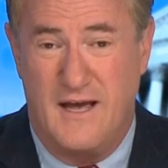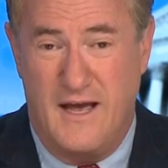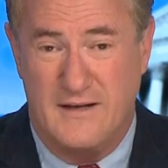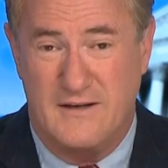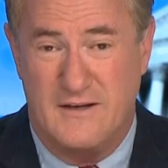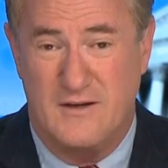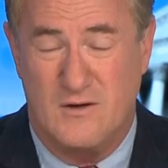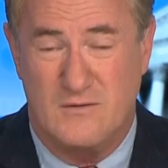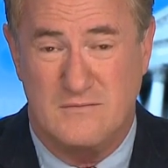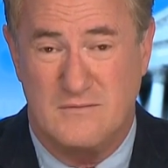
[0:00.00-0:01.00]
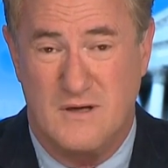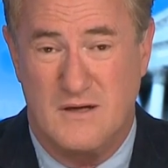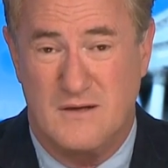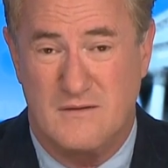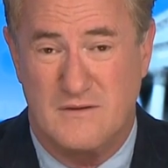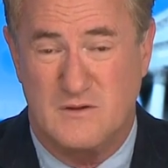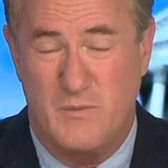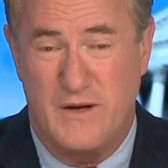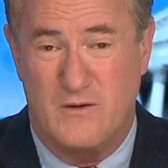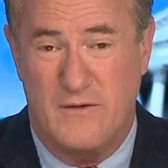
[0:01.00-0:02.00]
and to kill uh, the
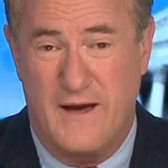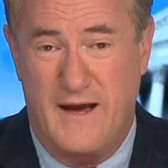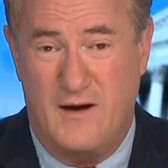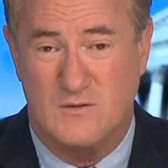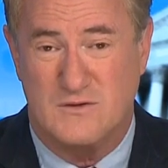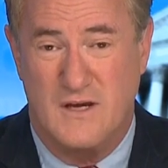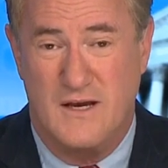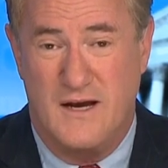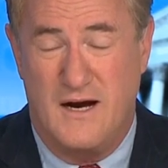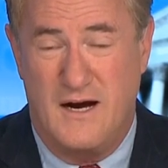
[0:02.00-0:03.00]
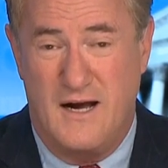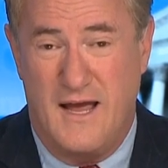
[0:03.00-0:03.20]
Speaker of the House uh,